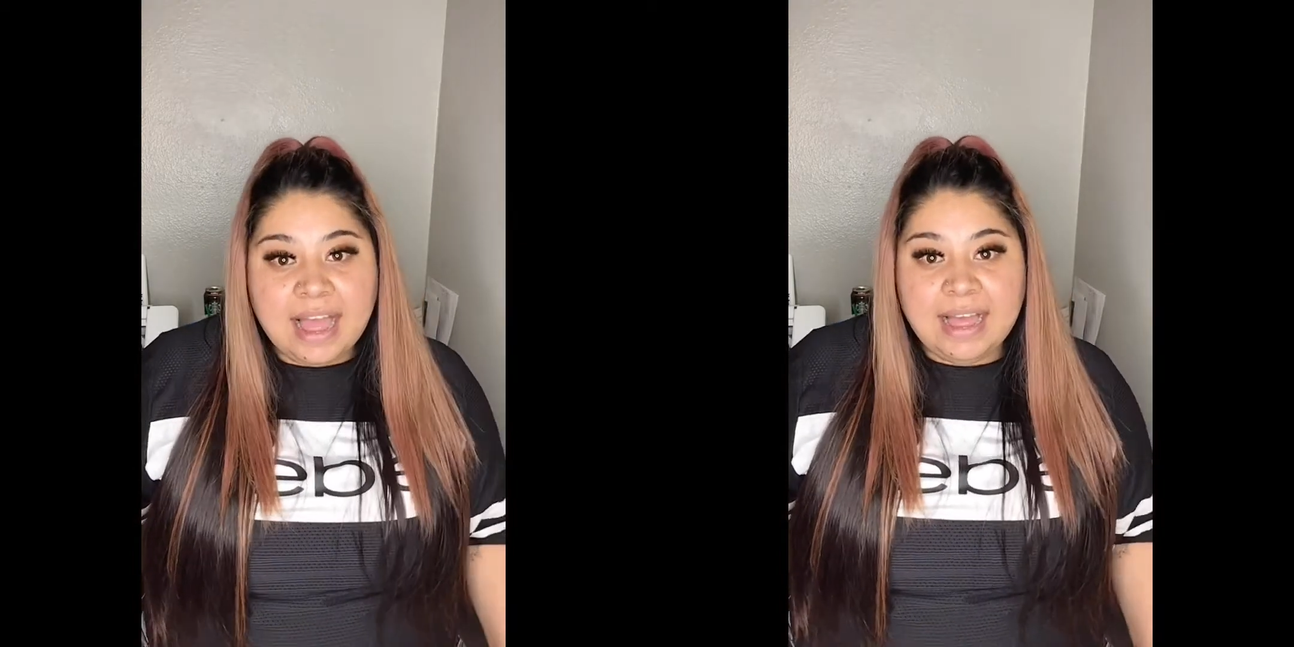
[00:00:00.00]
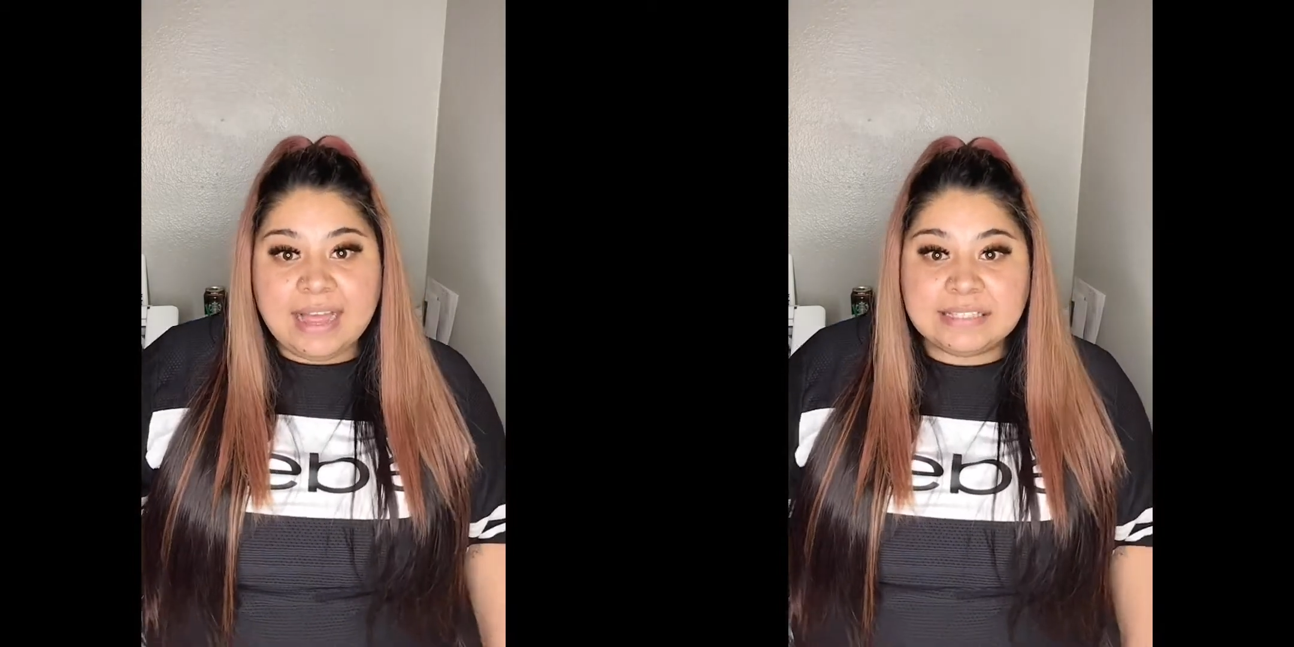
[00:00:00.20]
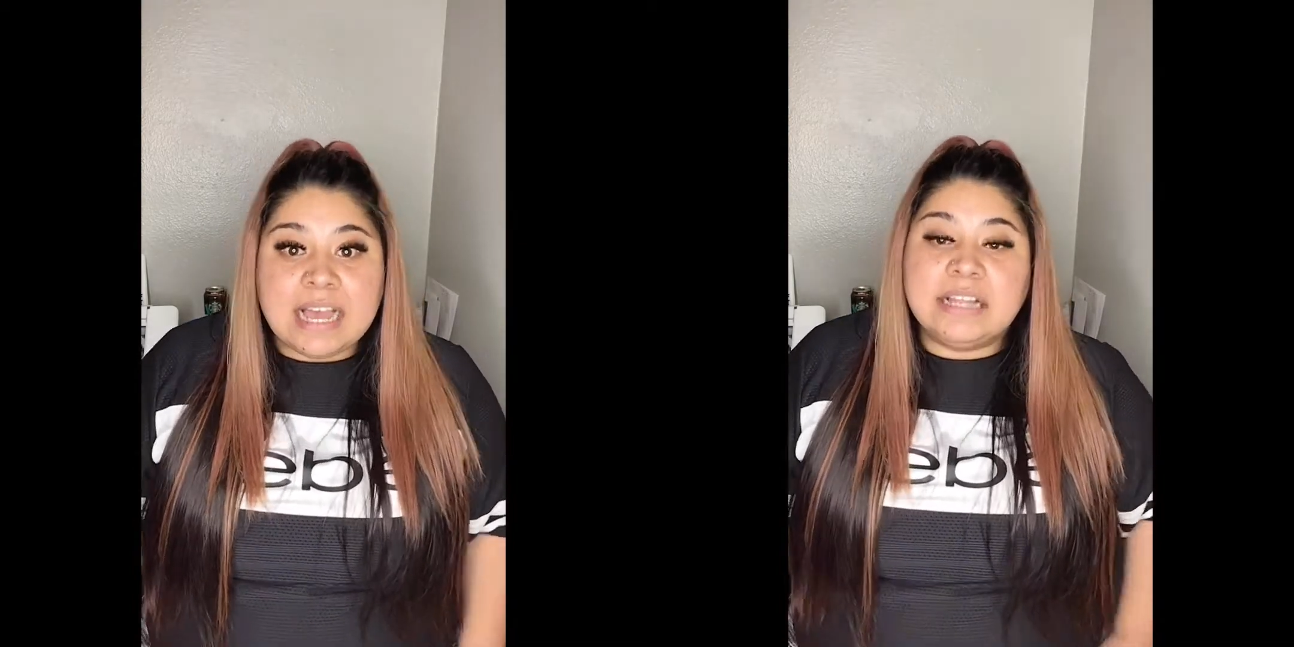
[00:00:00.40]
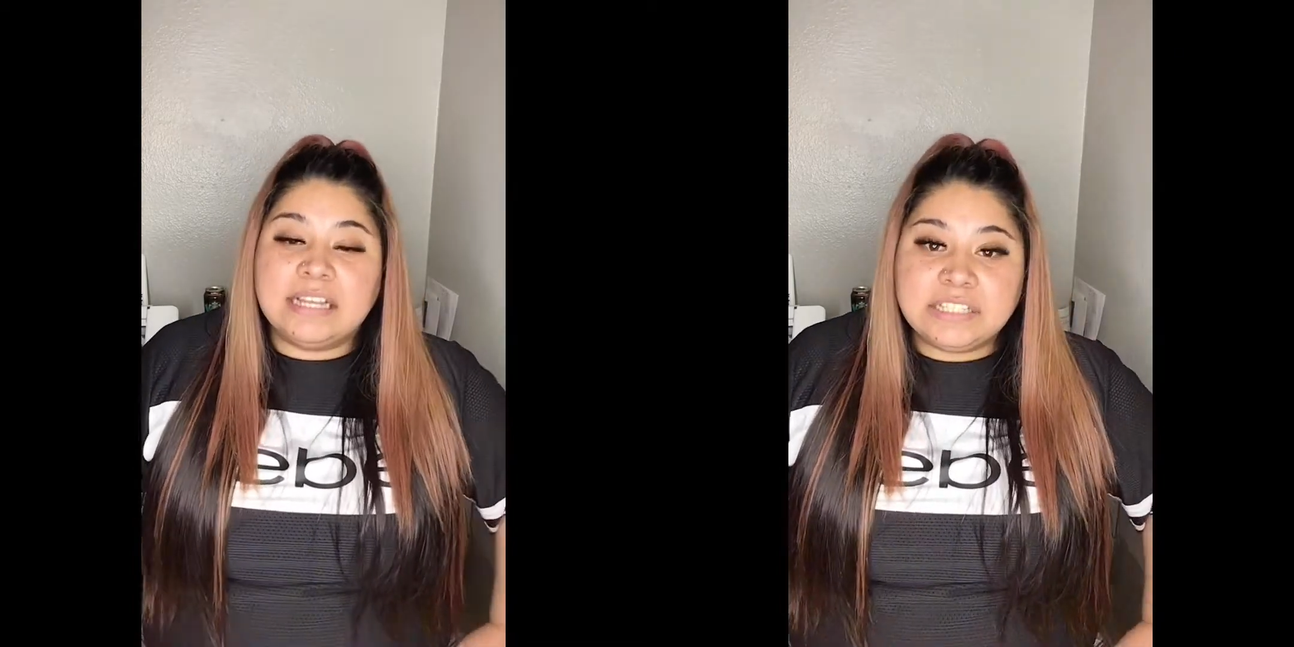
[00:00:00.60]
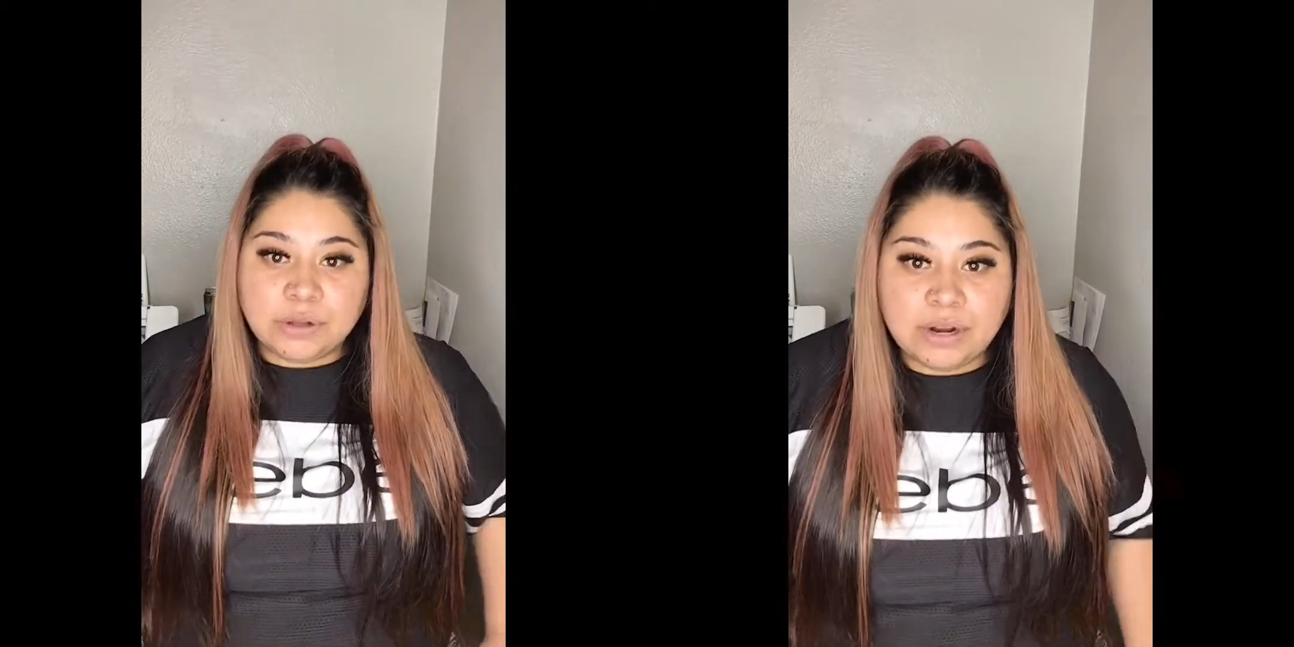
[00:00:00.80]
at
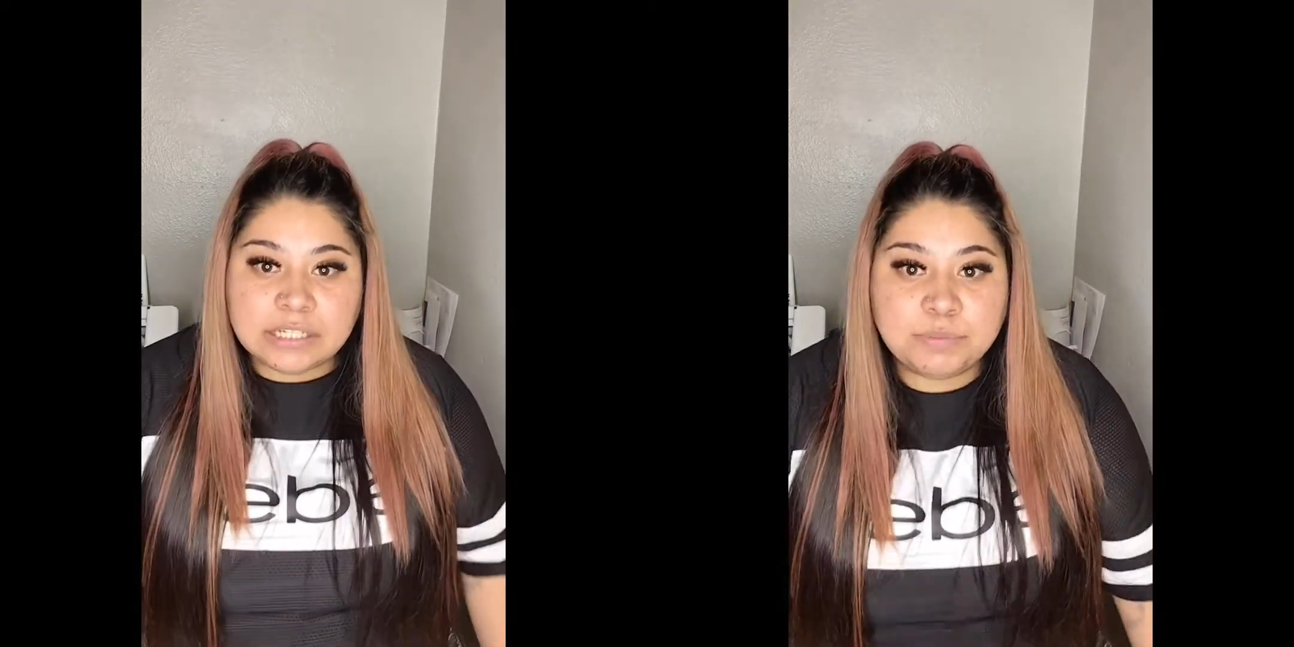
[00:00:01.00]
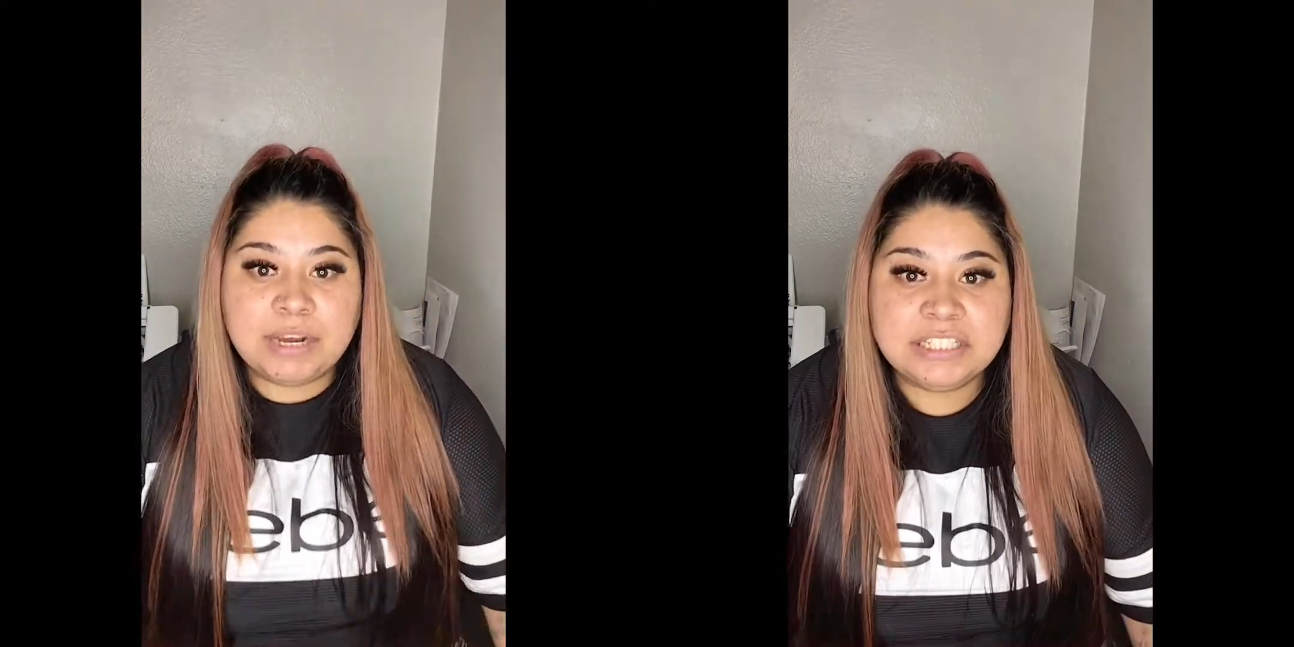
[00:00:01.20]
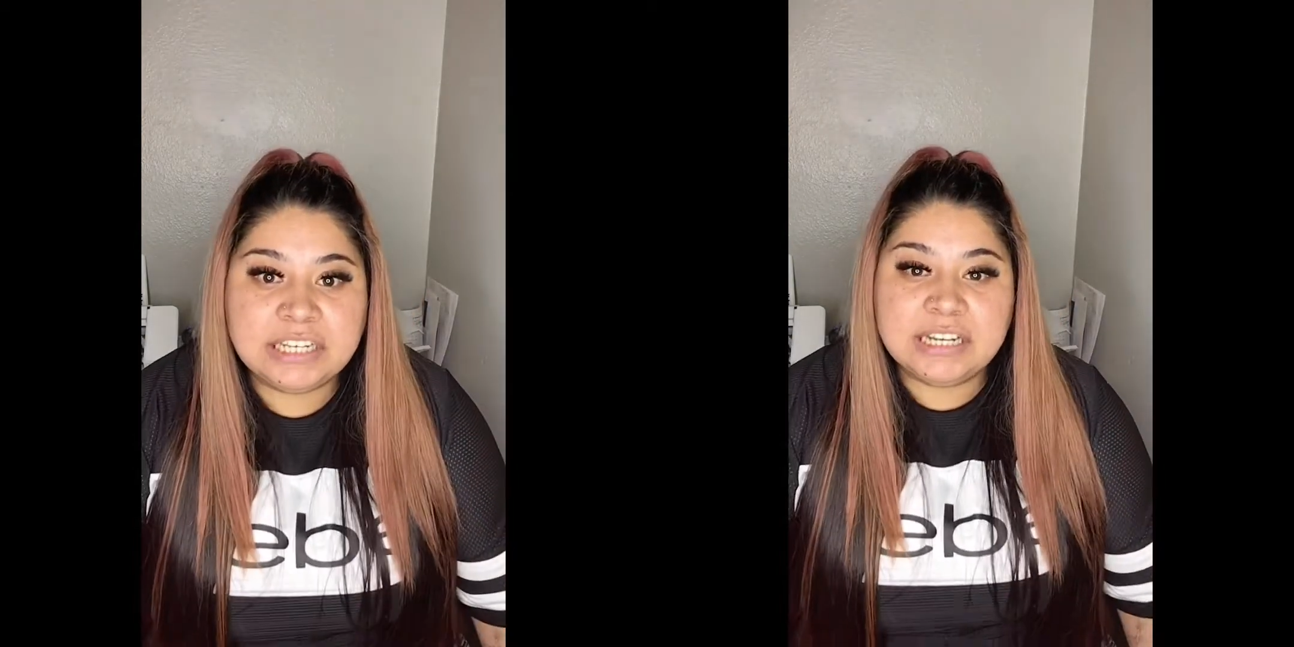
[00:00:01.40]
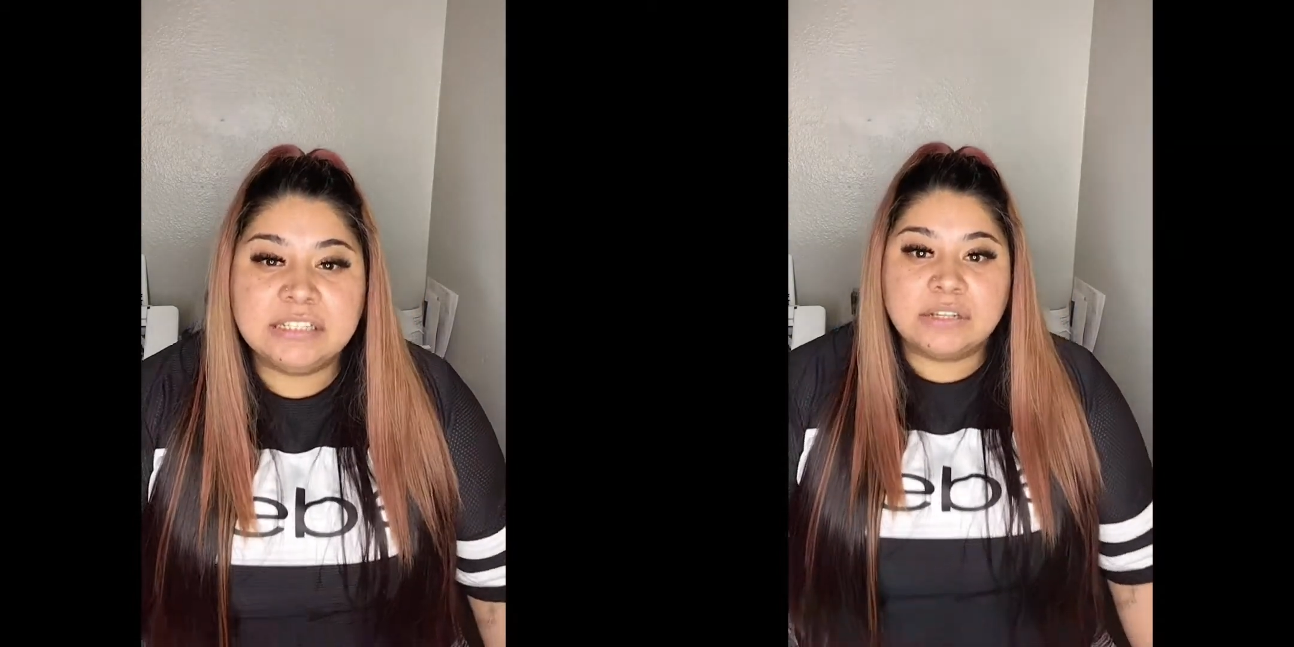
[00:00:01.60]
Tesoro Expressions.